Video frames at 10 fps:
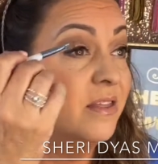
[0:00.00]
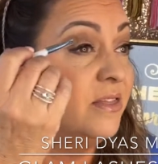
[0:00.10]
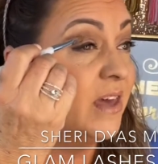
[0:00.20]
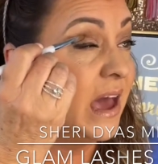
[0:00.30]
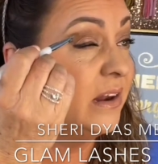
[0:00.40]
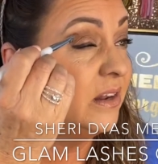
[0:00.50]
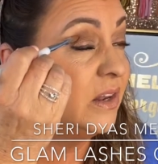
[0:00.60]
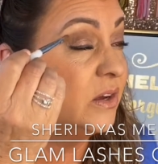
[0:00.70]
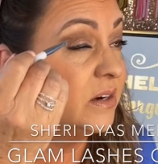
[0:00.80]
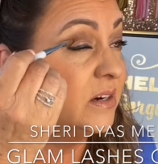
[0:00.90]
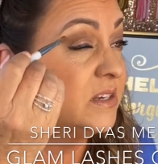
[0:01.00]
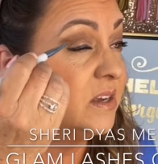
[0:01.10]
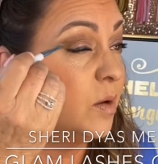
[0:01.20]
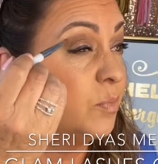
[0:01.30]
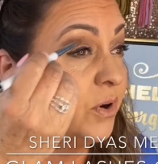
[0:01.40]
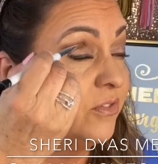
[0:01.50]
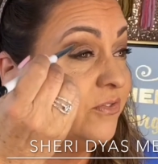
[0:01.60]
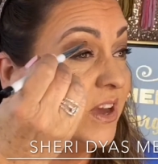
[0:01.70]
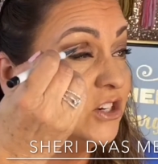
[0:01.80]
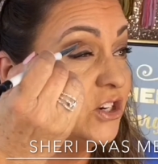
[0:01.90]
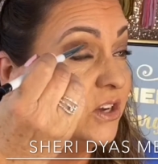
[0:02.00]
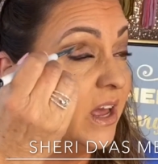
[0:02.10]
that looks professional,